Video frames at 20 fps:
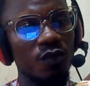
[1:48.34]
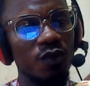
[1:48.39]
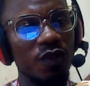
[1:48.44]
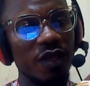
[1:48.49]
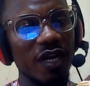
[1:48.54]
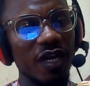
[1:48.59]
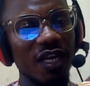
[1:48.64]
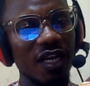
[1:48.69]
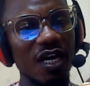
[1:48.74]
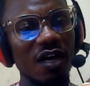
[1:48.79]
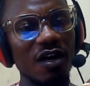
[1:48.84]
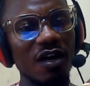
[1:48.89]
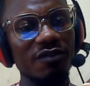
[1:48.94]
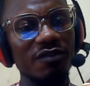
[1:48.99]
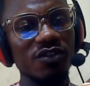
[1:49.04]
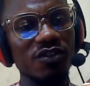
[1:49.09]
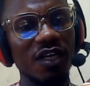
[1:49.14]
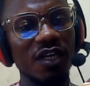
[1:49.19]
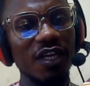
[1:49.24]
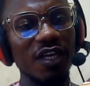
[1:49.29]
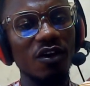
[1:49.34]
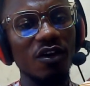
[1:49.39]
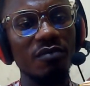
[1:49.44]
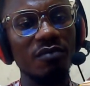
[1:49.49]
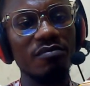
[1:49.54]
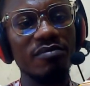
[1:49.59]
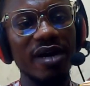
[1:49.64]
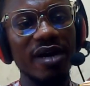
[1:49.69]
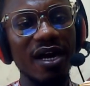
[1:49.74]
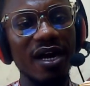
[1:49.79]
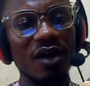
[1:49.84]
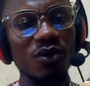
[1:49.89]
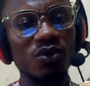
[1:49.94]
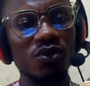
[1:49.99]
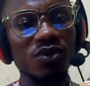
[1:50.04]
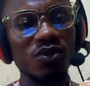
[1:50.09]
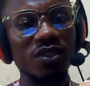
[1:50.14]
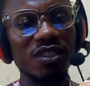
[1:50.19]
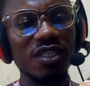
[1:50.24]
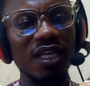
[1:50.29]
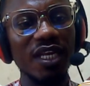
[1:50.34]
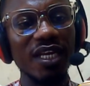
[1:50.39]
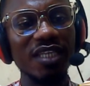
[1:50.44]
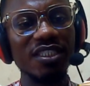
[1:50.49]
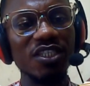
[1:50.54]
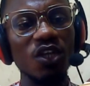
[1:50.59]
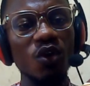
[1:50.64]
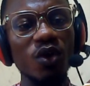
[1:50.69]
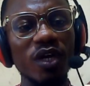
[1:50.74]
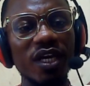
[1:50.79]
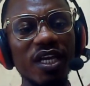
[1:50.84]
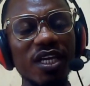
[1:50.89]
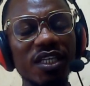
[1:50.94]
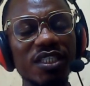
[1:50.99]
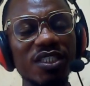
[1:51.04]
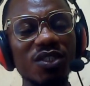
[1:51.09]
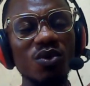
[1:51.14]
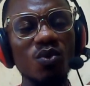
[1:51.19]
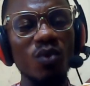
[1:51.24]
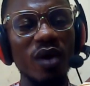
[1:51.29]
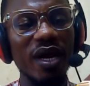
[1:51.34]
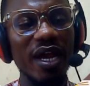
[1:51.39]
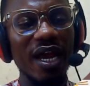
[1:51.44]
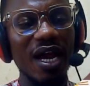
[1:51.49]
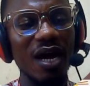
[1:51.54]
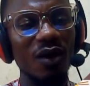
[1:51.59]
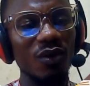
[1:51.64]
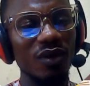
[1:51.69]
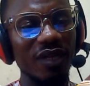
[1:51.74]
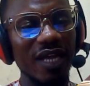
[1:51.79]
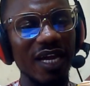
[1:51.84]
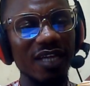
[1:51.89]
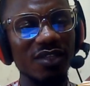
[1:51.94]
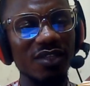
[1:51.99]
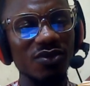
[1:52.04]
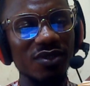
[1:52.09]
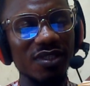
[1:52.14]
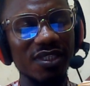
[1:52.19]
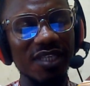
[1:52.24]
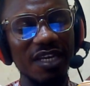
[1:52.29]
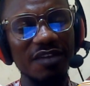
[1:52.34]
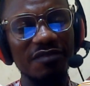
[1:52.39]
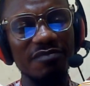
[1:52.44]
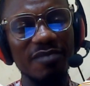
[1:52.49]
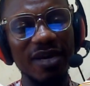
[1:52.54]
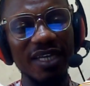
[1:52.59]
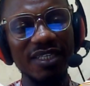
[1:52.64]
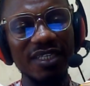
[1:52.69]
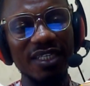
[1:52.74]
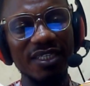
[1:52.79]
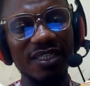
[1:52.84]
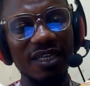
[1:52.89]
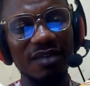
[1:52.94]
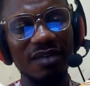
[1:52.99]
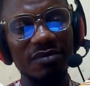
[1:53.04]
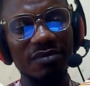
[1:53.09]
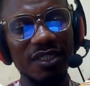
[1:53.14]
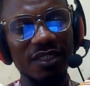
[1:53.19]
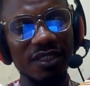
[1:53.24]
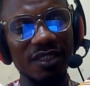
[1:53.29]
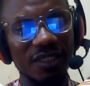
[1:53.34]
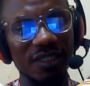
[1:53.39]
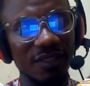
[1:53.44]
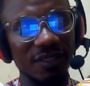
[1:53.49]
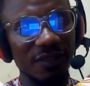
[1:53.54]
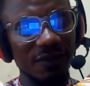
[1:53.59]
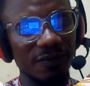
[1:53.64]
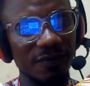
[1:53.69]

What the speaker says: Then I'll have to click on browse to select the location where I would like to save my database.